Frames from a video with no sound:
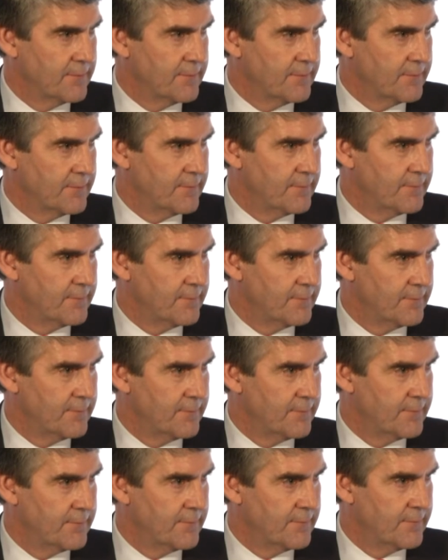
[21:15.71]

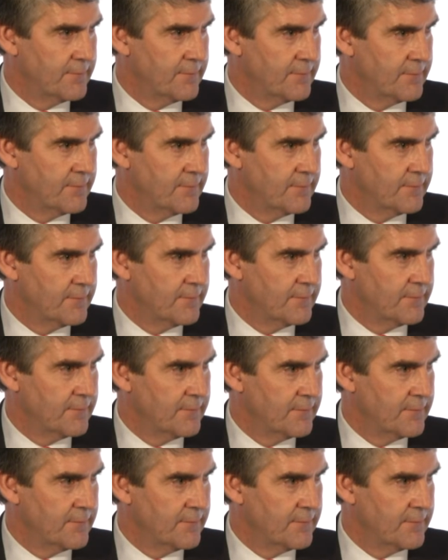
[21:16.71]
(no one is talking)